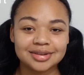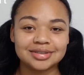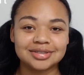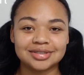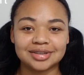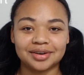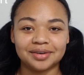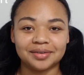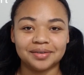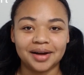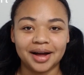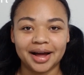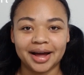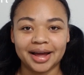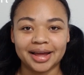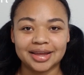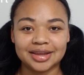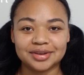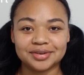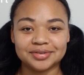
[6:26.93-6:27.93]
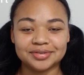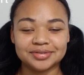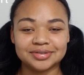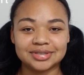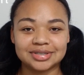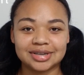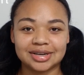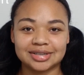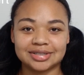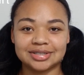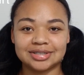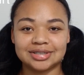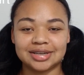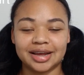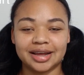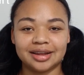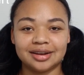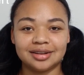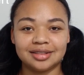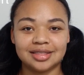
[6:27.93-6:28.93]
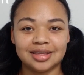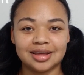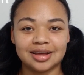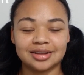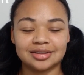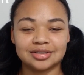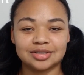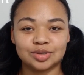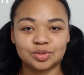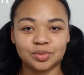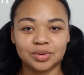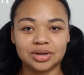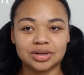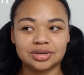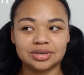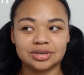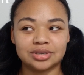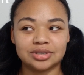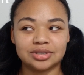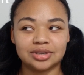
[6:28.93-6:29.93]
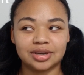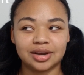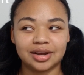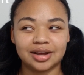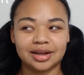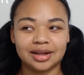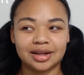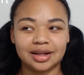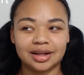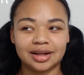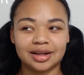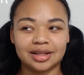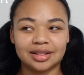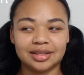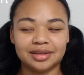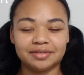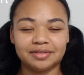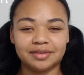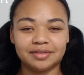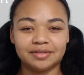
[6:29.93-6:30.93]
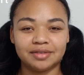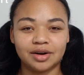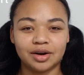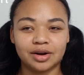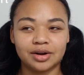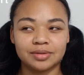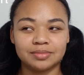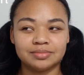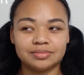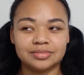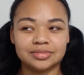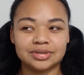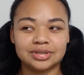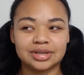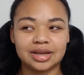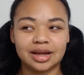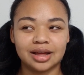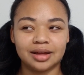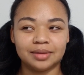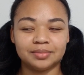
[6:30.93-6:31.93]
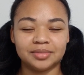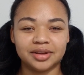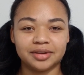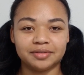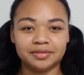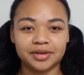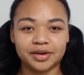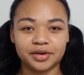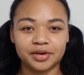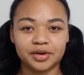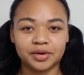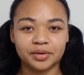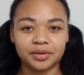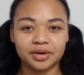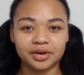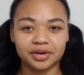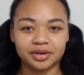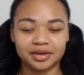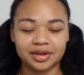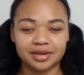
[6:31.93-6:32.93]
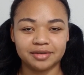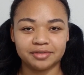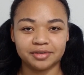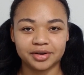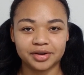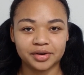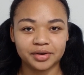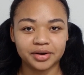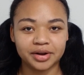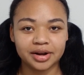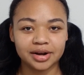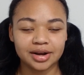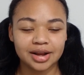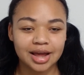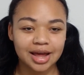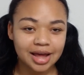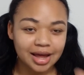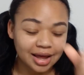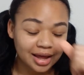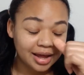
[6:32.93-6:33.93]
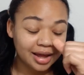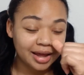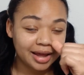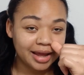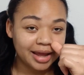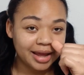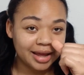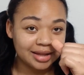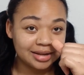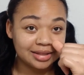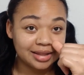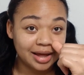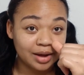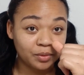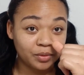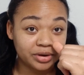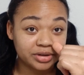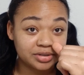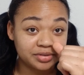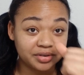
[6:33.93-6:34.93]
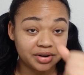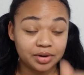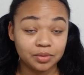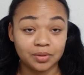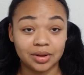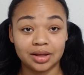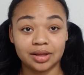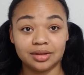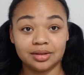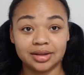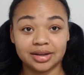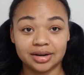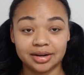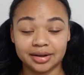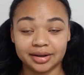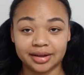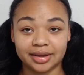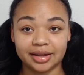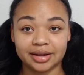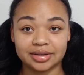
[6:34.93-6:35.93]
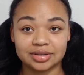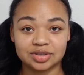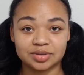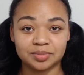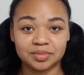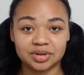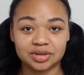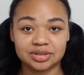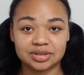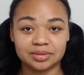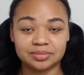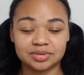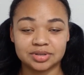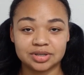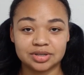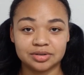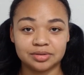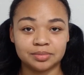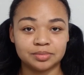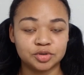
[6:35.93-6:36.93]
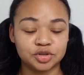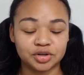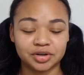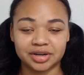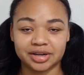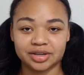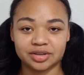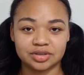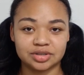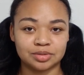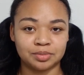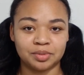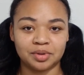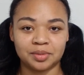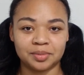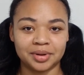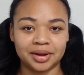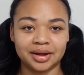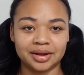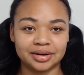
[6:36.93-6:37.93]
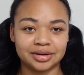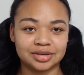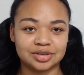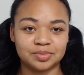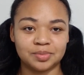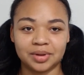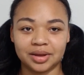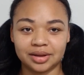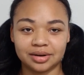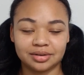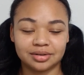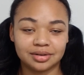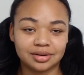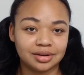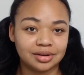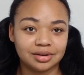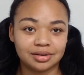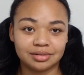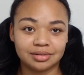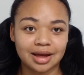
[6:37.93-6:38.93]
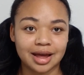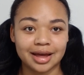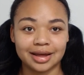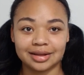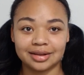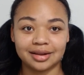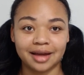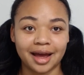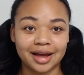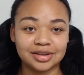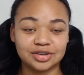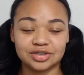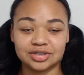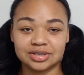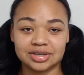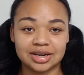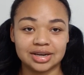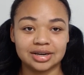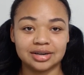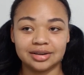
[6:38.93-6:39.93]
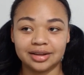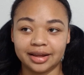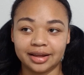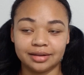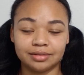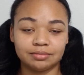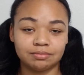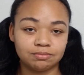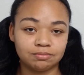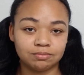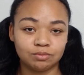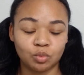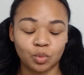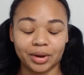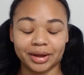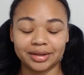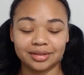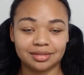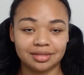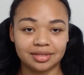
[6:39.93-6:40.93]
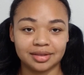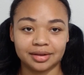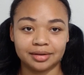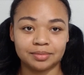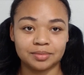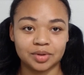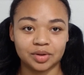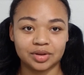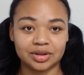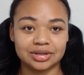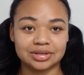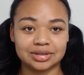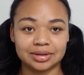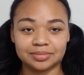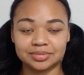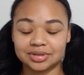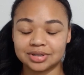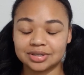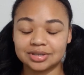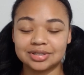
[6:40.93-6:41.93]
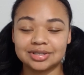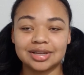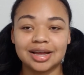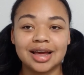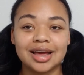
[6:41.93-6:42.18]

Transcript: So I used instead the unsweetened Califia Farms um, kefir yogurt or kefir yogurt, and that works very well in cooking as a milk substitute. I'm sure it kills the probiotics, but it, I just needed a white, thick, milky substance.